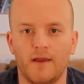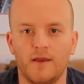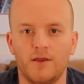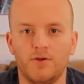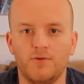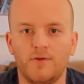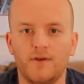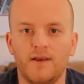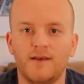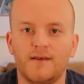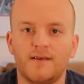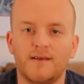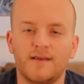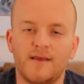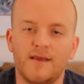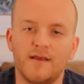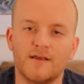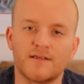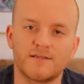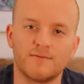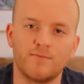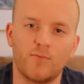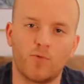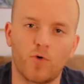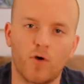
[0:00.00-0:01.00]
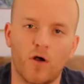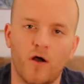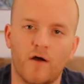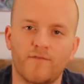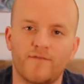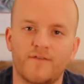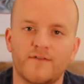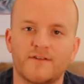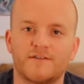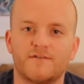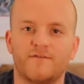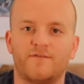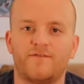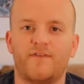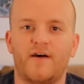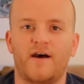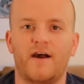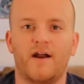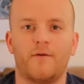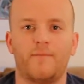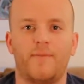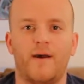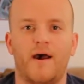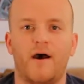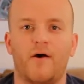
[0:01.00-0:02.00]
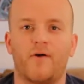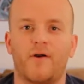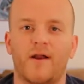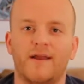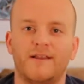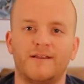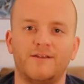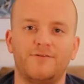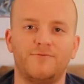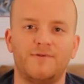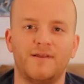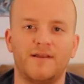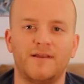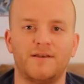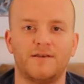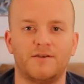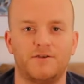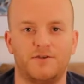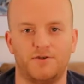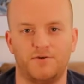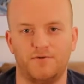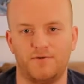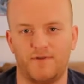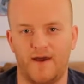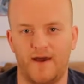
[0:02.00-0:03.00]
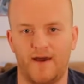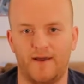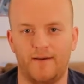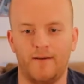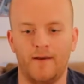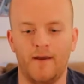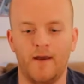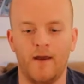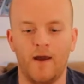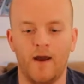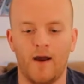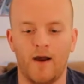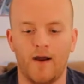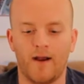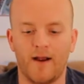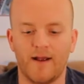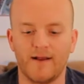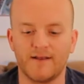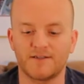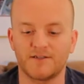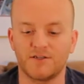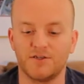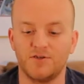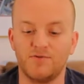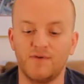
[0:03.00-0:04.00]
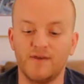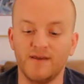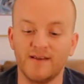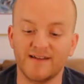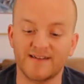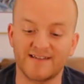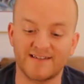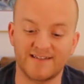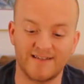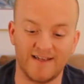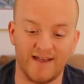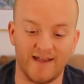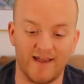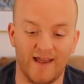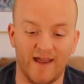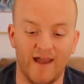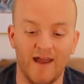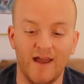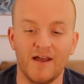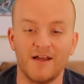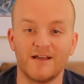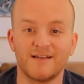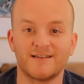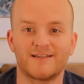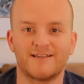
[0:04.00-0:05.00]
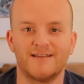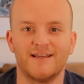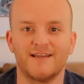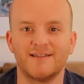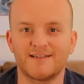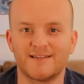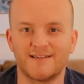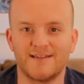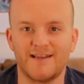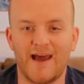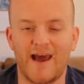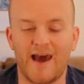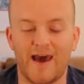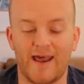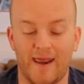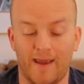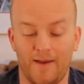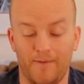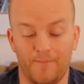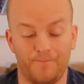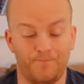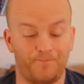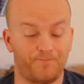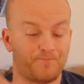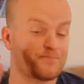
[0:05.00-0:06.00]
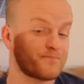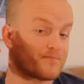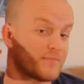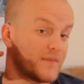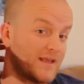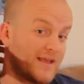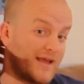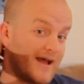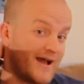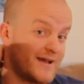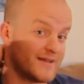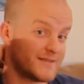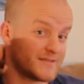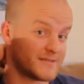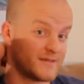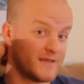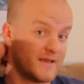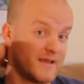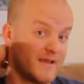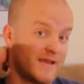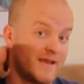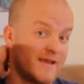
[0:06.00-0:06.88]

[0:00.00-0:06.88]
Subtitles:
You need to get some more offensive firepower, and you didn't do that. All right. So you get a C. Cincinnati, guys.